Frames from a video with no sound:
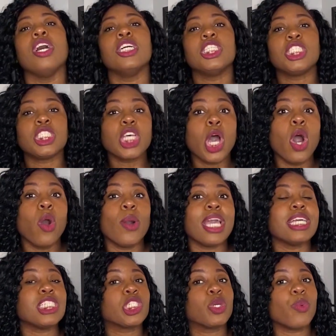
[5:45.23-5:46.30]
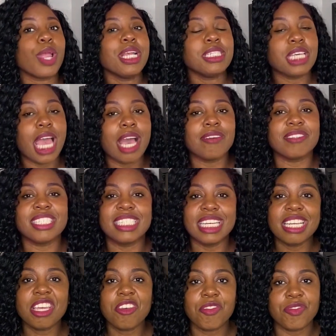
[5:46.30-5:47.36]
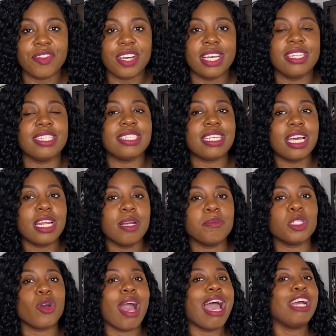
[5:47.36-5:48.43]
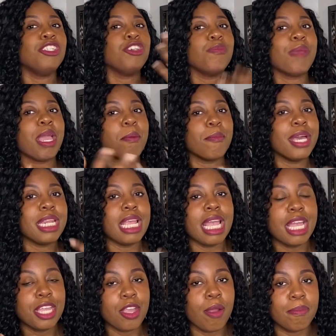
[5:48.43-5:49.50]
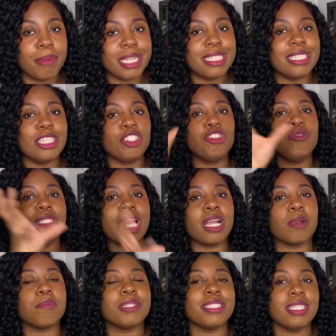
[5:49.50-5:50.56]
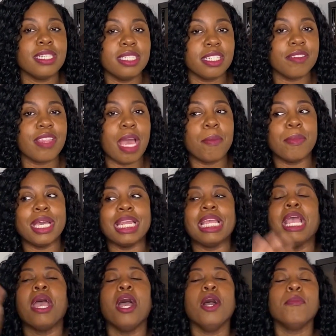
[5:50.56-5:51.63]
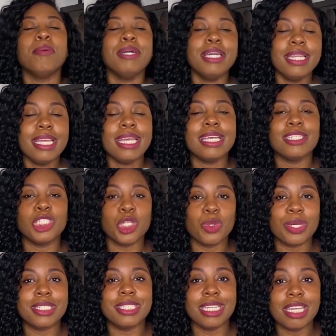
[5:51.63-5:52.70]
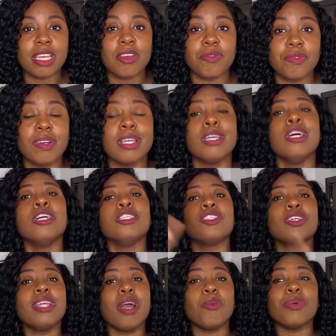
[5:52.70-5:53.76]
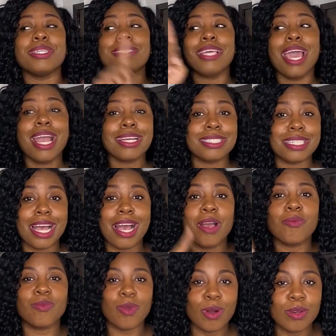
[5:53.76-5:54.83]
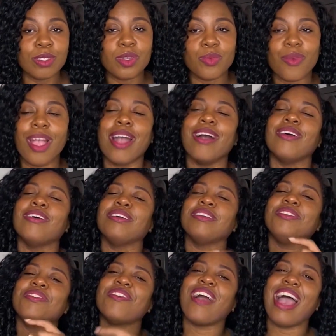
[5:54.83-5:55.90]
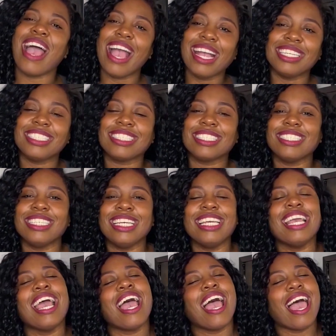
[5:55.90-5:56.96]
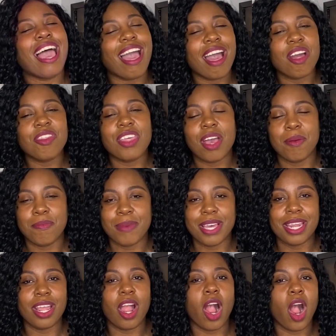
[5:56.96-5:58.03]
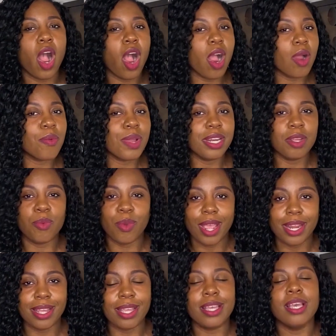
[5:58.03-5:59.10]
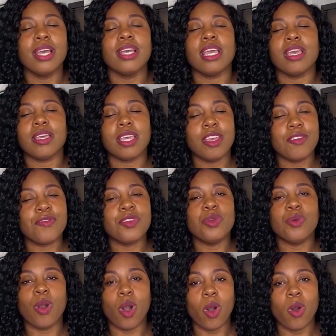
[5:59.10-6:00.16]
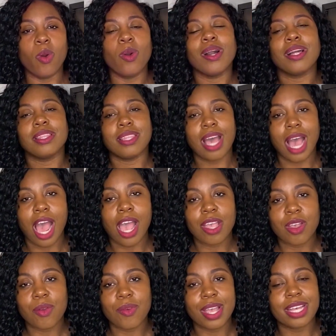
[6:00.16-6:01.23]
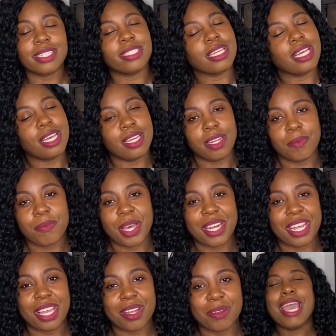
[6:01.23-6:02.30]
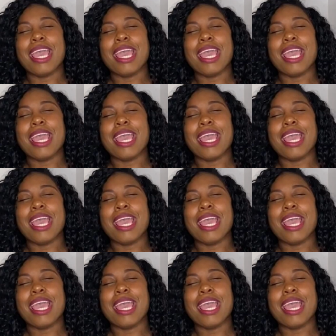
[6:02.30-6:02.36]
So it's great to have a sinking fund set up so as you make money in your business, you take a percentage of that money, put it into a sinking fund so that when tax time rolls around, you actually have that money already ready if you owe the IRS any money.